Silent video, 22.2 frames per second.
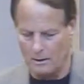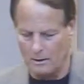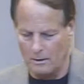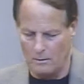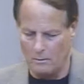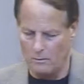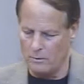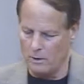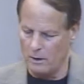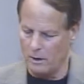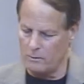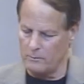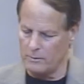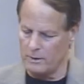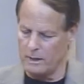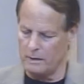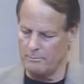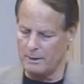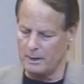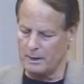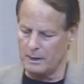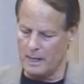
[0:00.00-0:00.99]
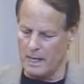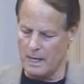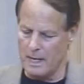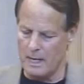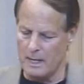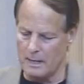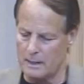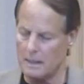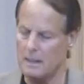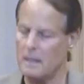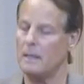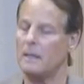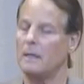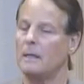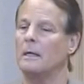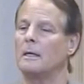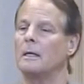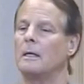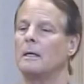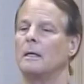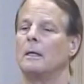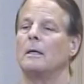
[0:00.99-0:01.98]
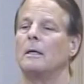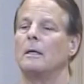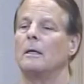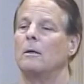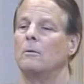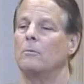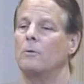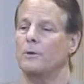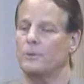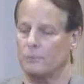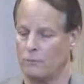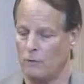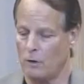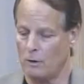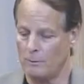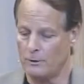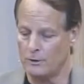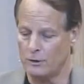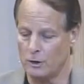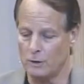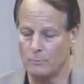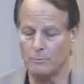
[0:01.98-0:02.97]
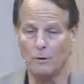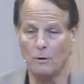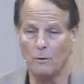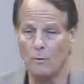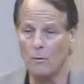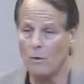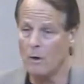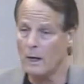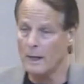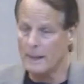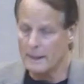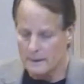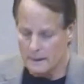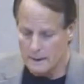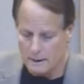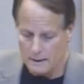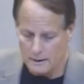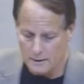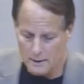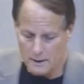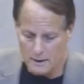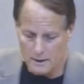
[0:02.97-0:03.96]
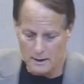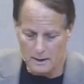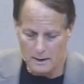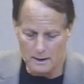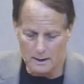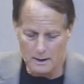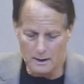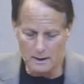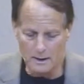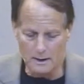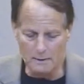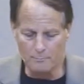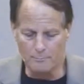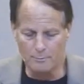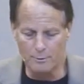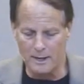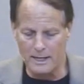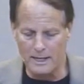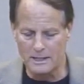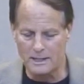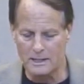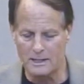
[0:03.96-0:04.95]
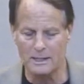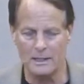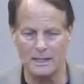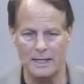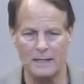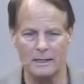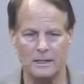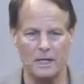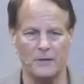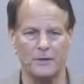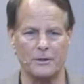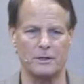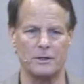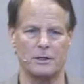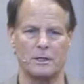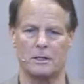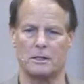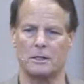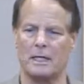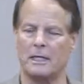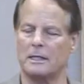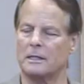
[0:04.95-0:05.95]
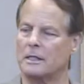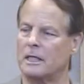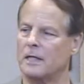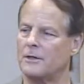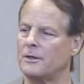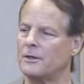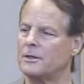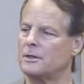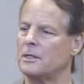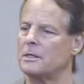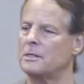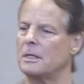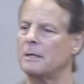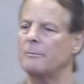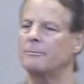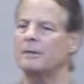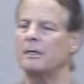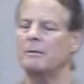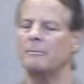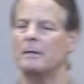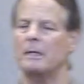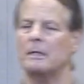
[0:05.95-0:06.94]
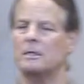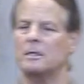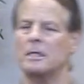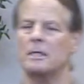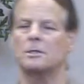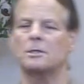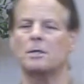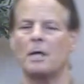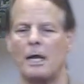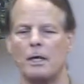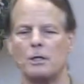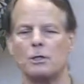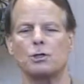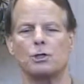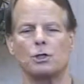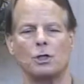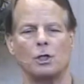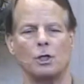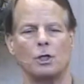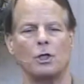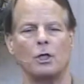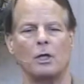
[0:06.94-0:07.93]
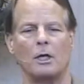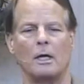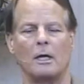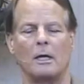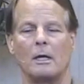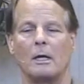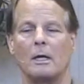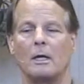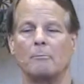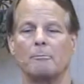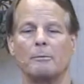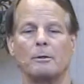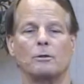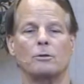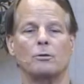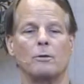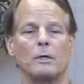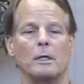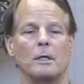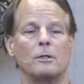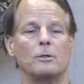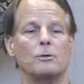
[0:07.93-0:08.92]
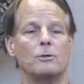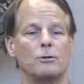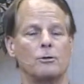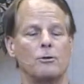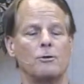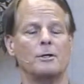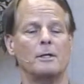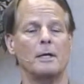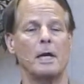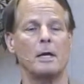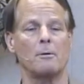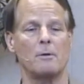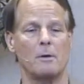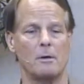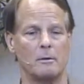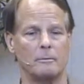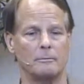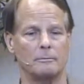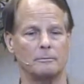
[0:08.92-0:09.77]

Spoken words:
Well, we begin with Roman numeral 1, the embrace the antithesis. Antithesis simply means a tension between truth and error,